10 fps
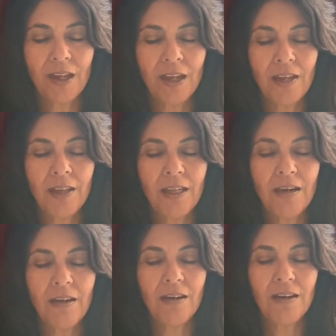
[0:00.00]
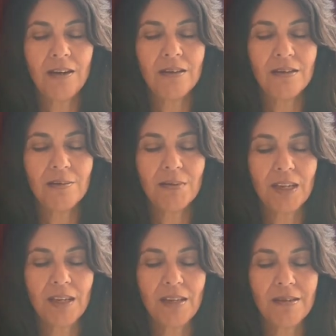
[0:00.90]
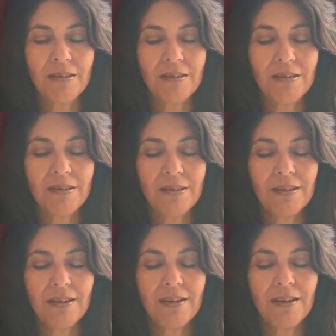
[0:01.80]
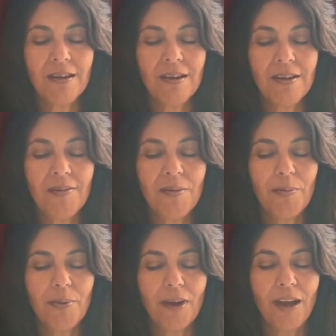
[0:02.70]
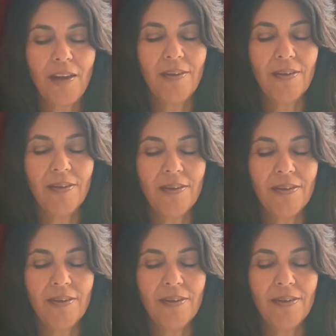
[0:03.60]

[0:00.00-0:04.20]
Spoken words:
and the awesomeness of the breath